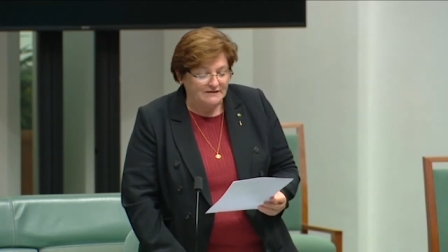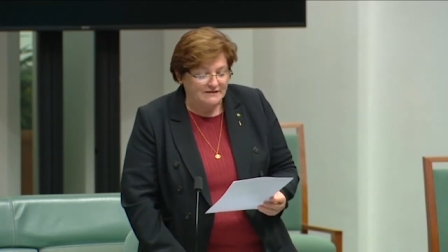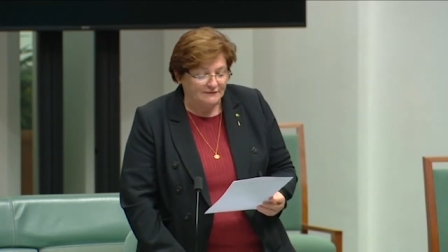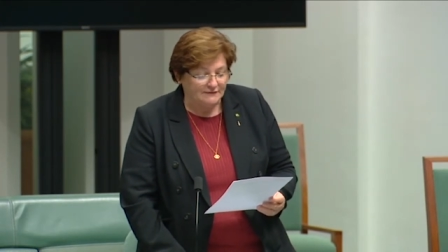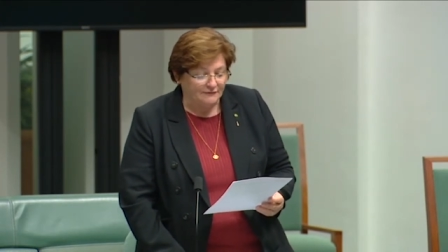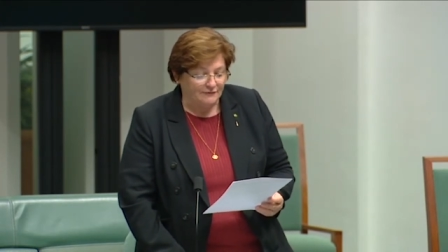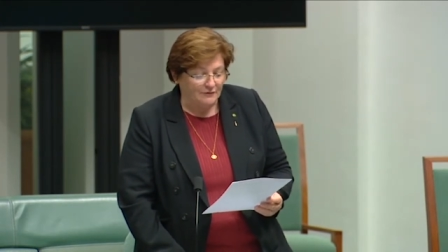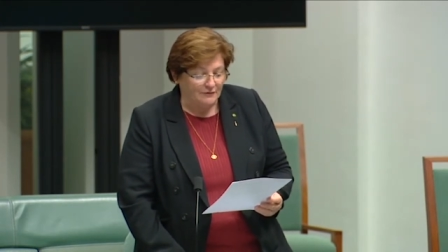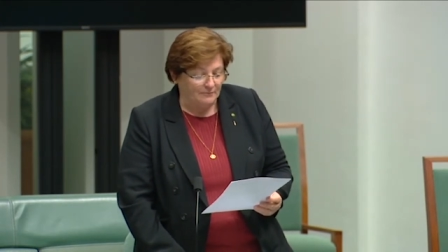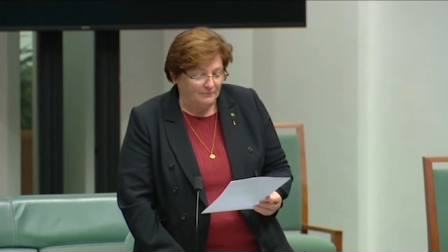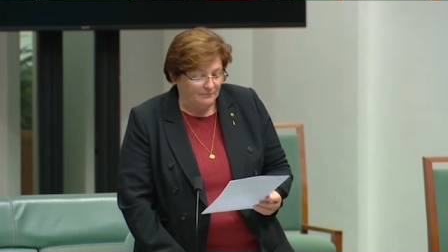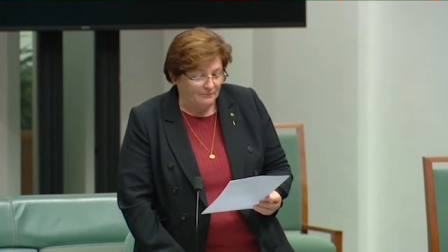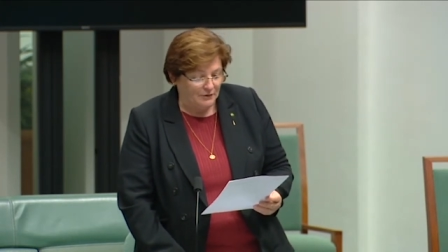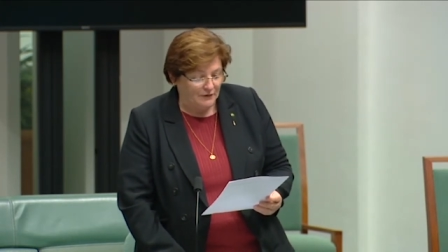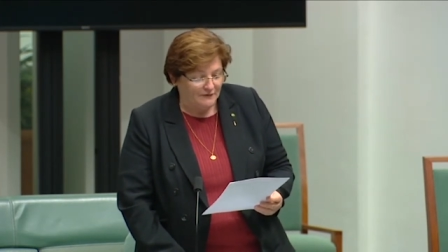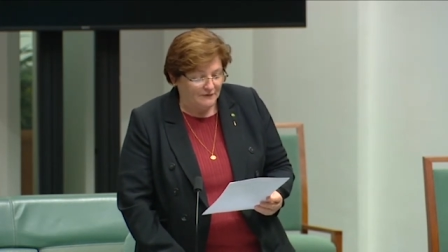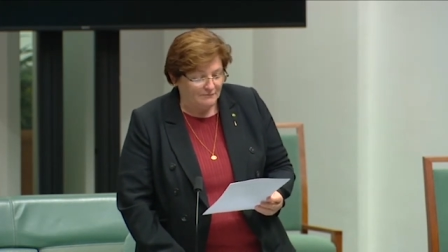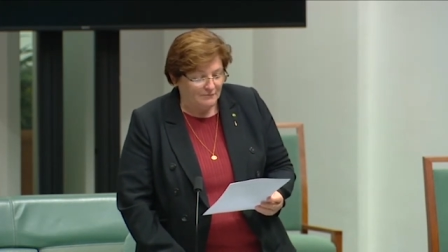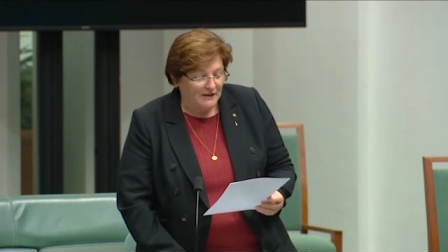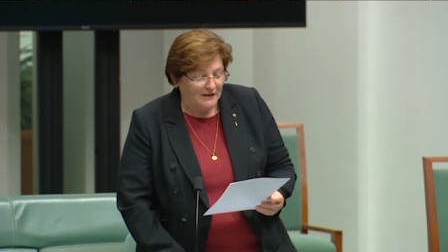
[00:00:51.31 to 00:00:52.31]
different
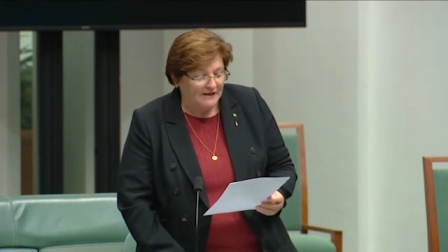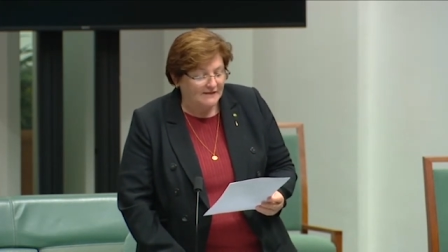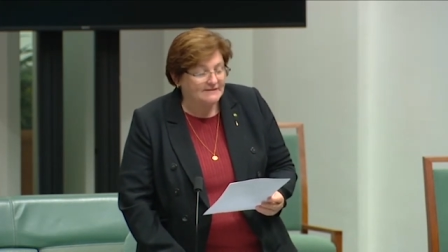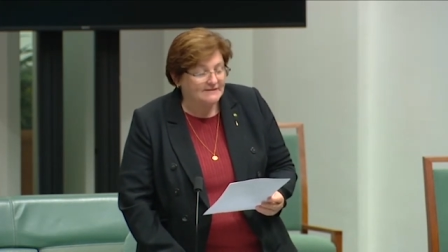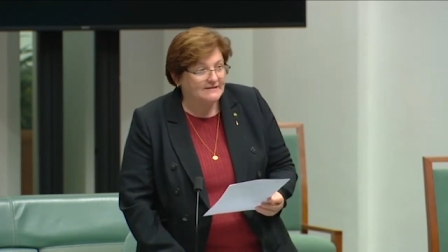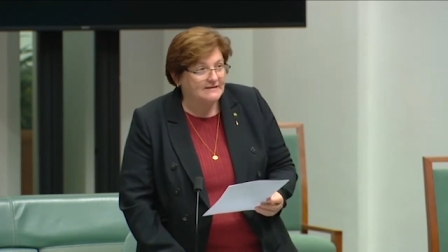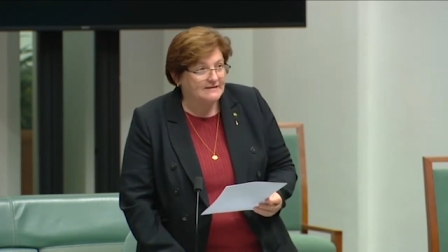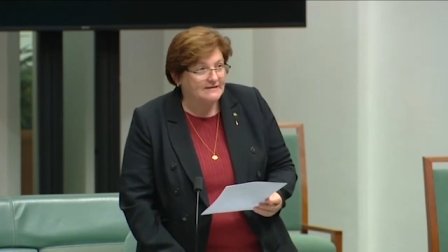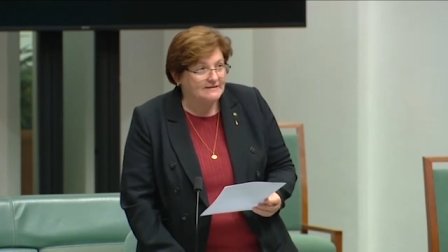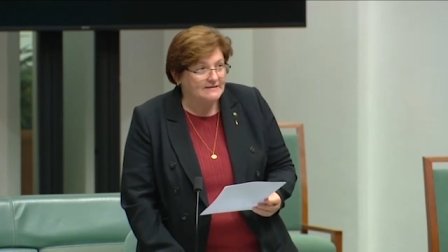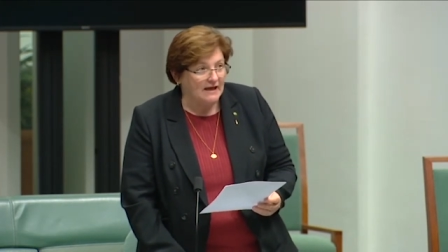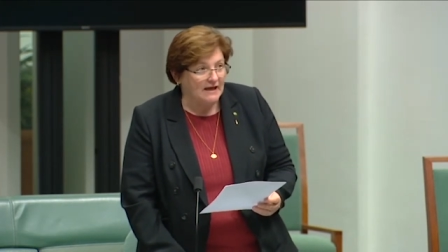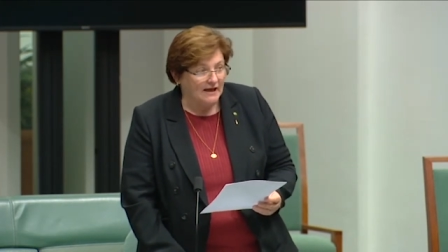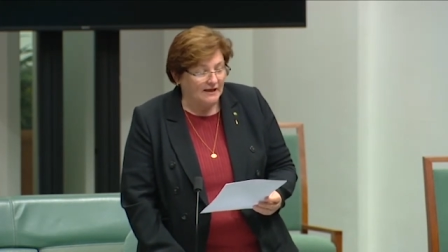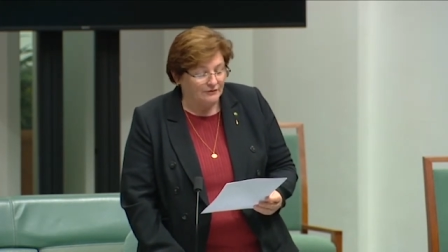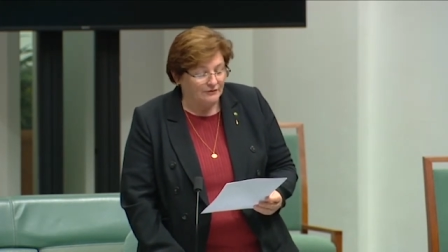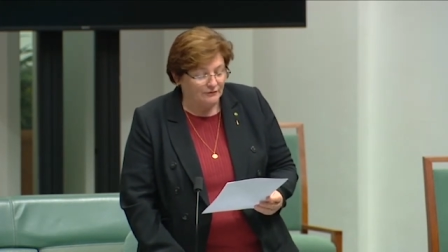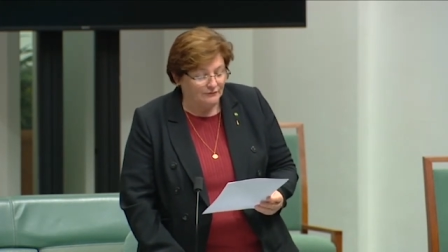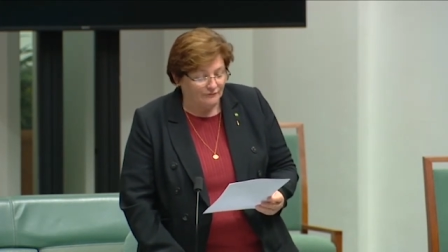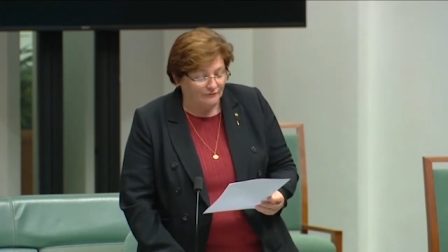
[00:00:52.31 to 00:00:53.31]
birthplaces,
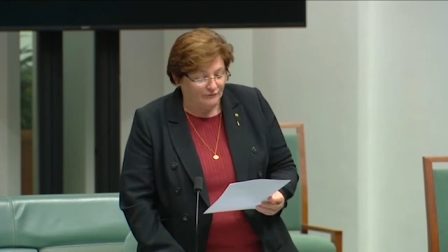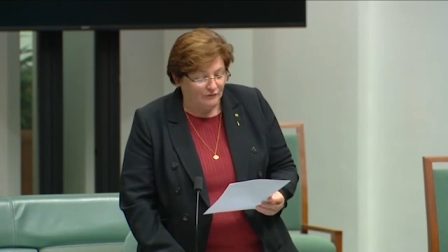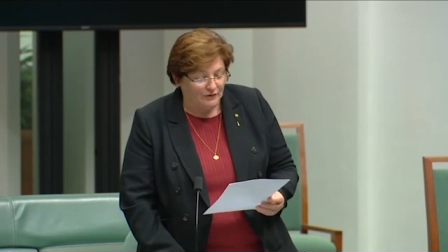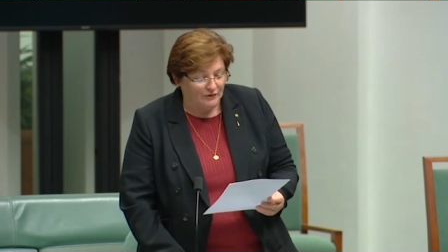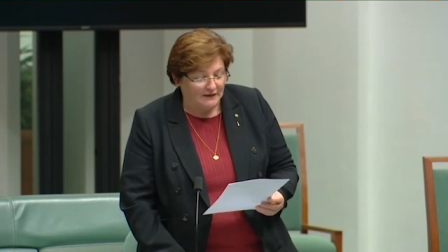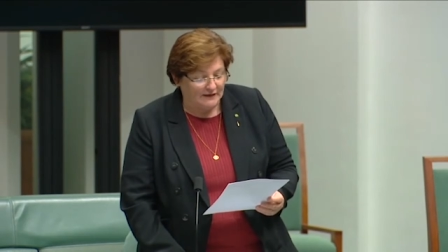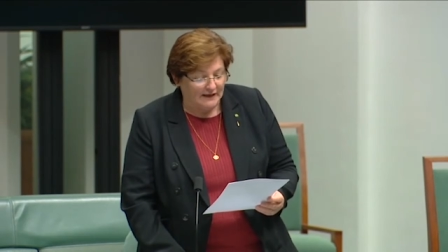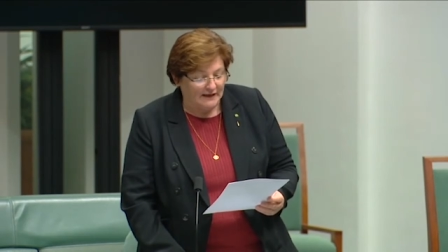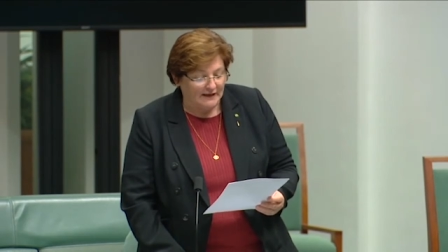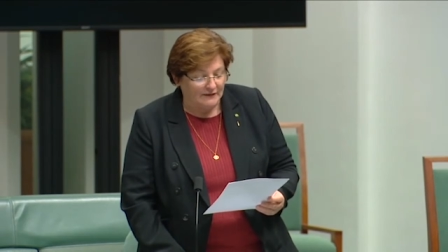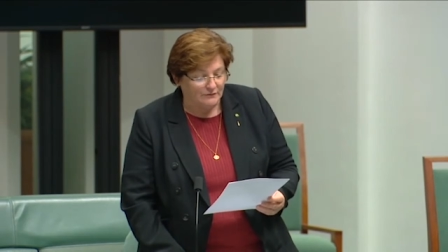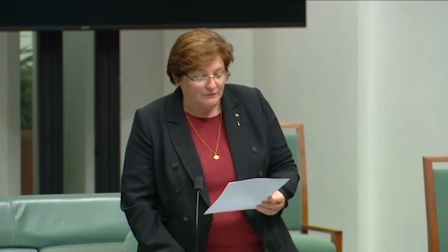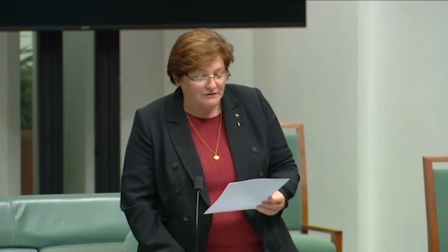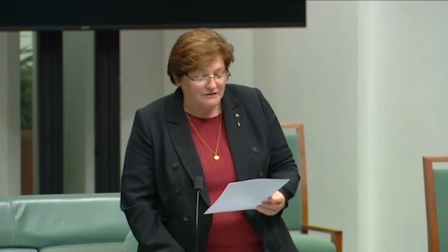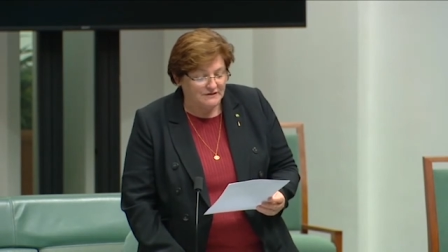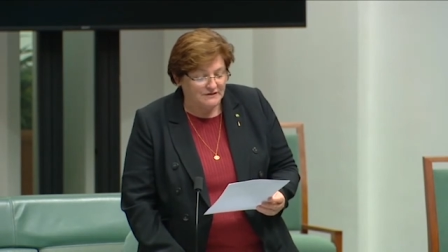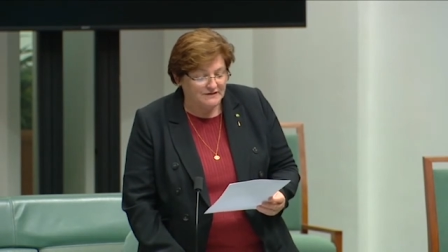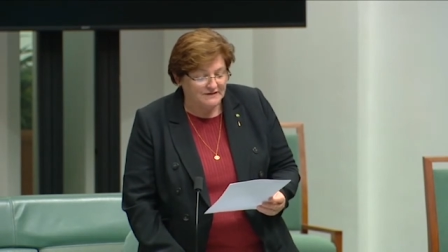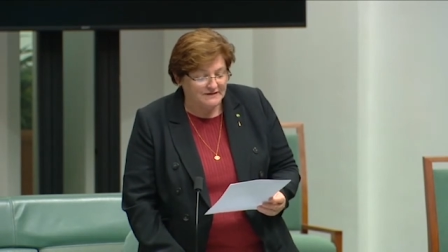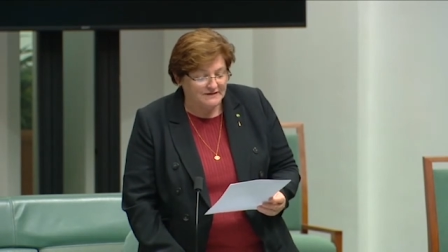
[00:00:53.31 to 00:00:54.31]
140
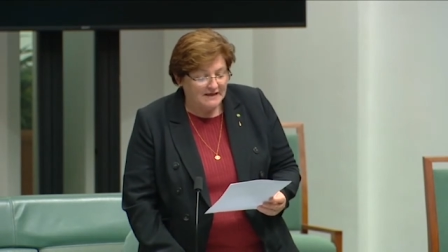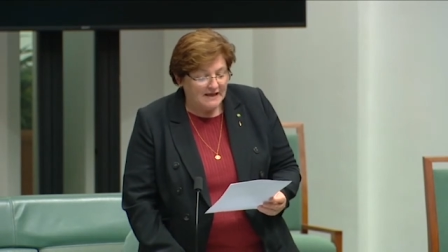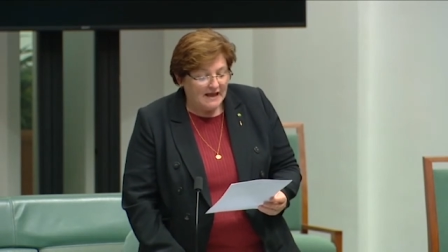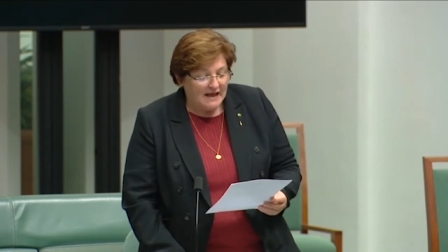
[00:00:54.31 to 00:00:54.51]
languages